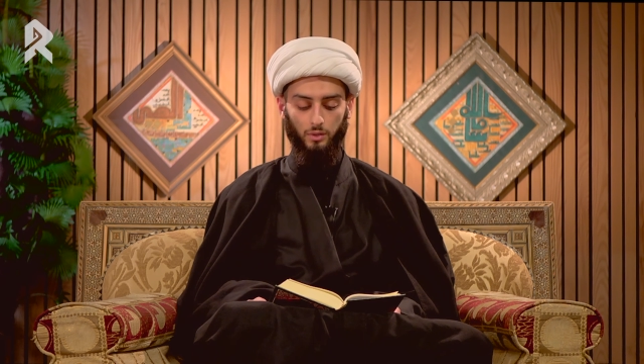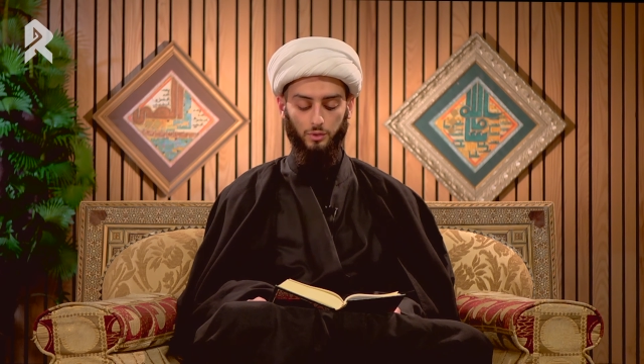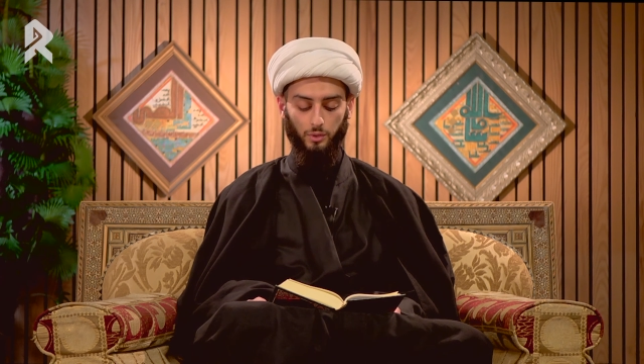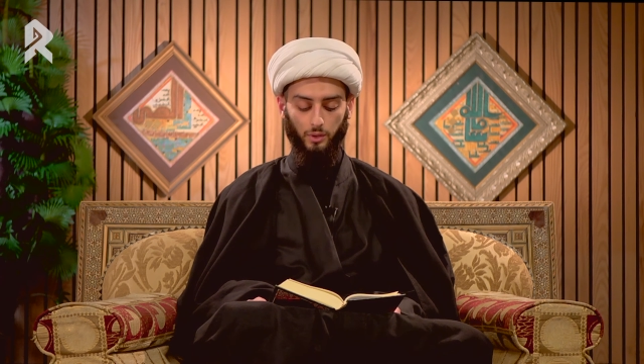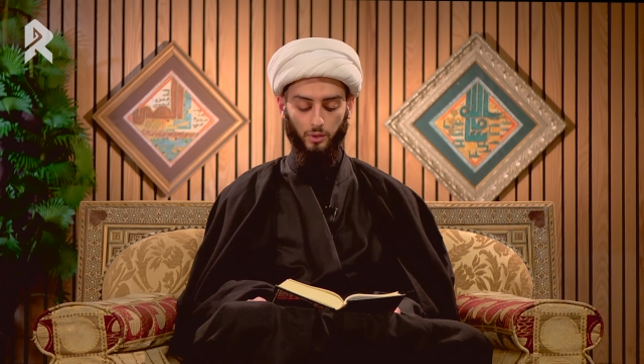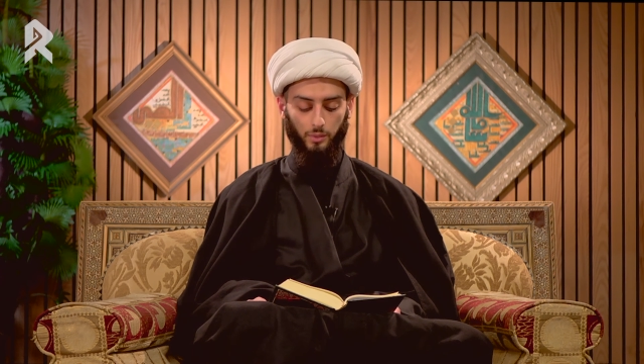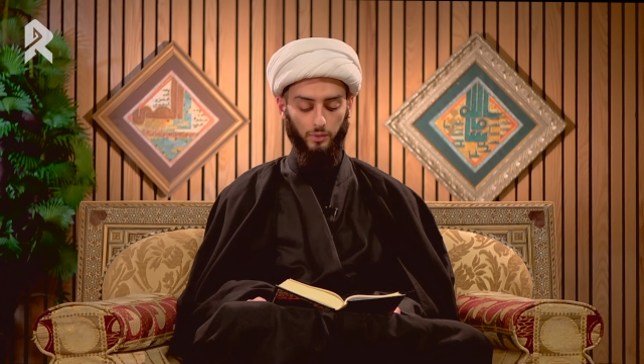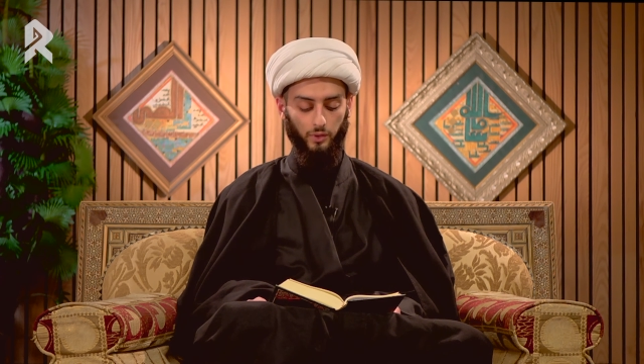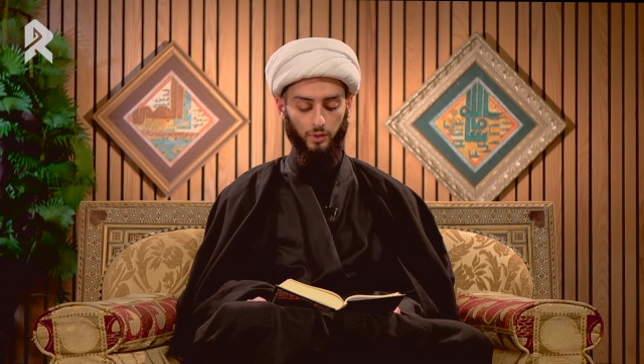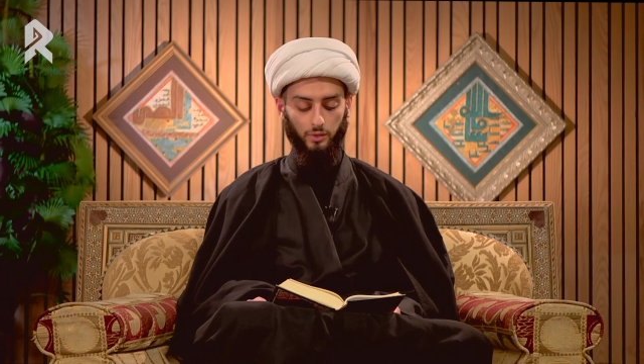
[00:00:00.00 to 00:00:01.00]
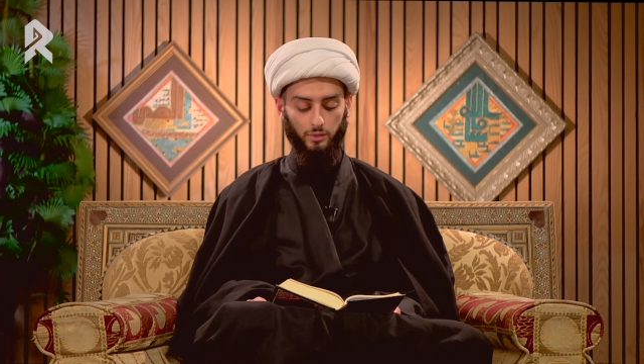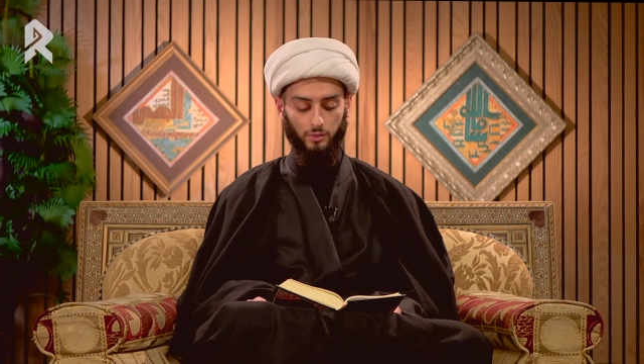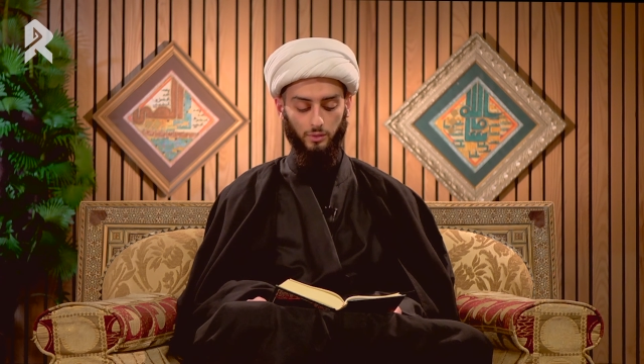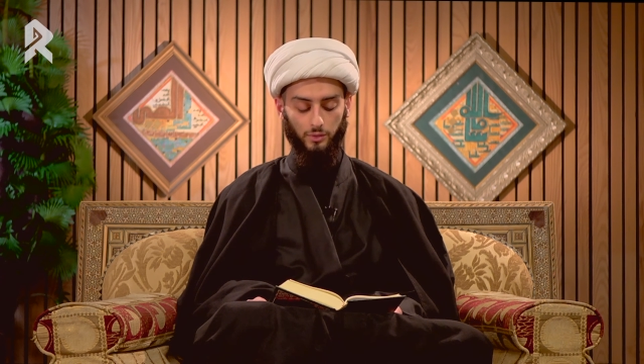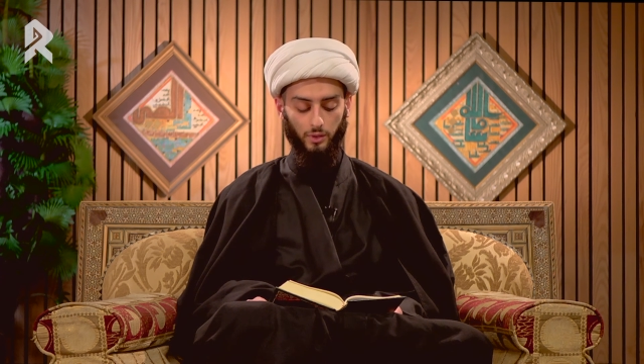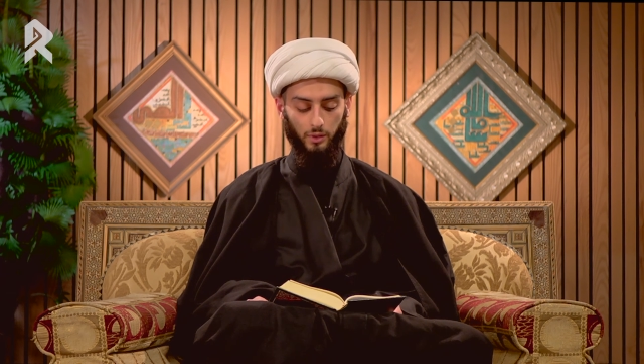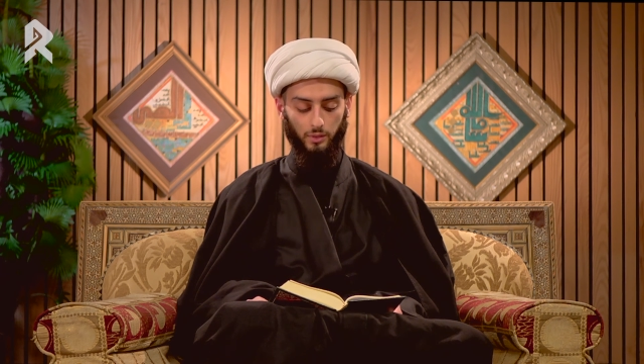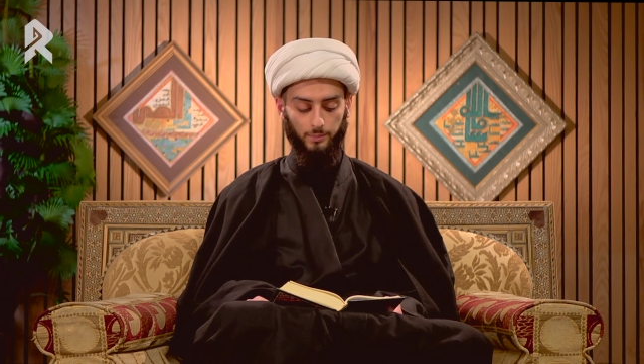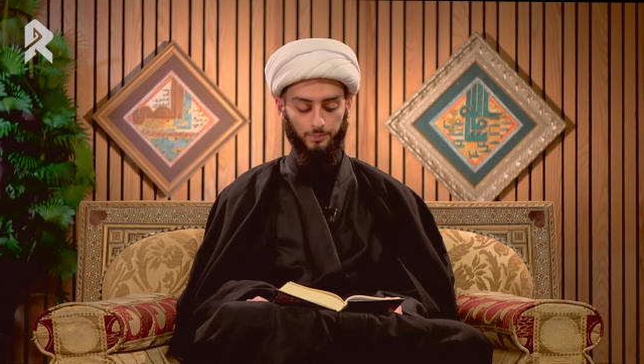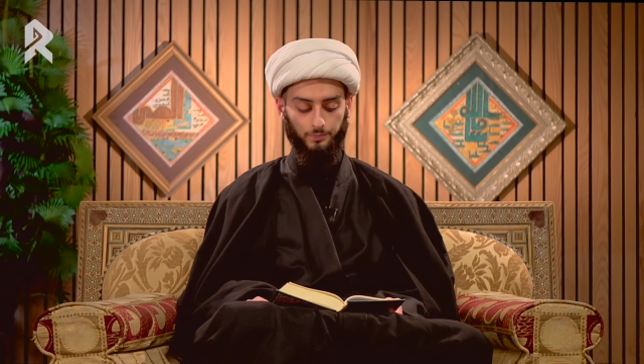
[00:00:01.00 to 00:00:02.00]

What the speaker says: during the recitation, inshallah.